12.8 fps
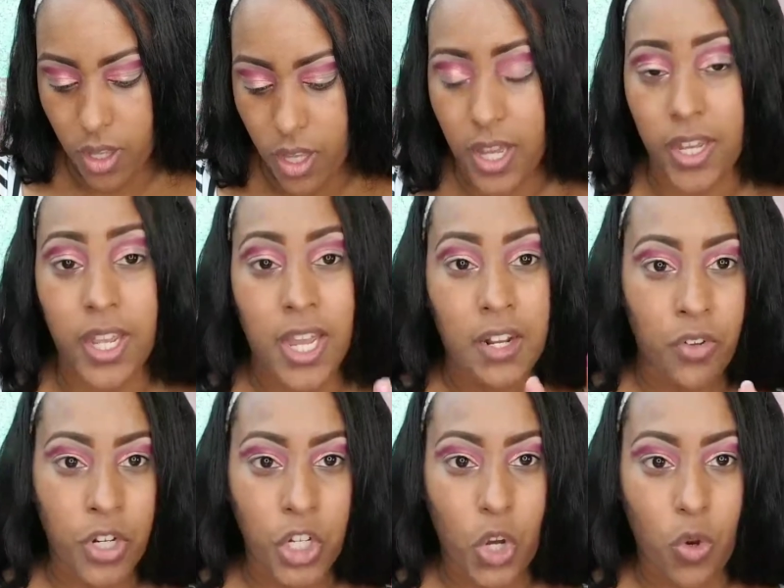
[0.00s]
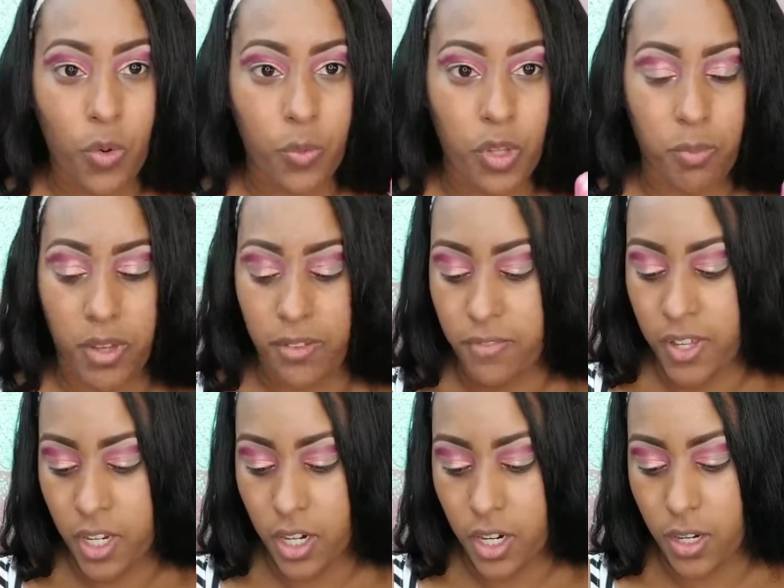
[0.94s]
Again, I'm going to go in with my
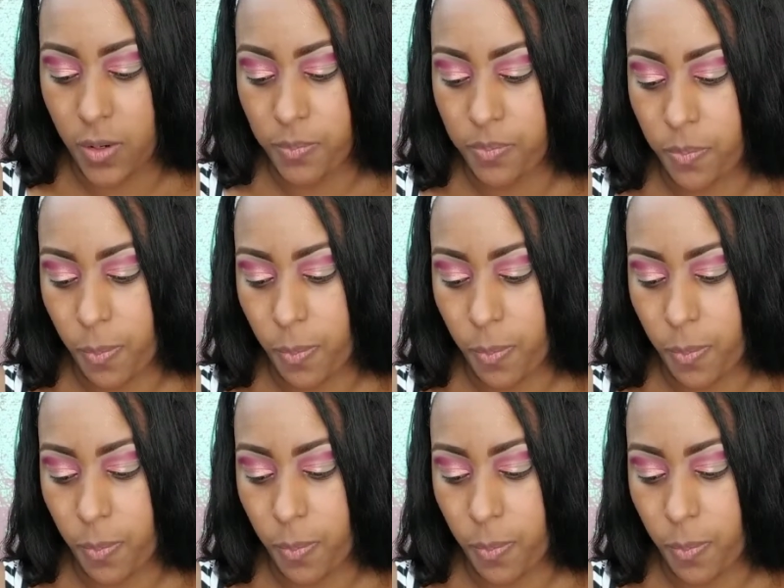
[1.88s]
finger.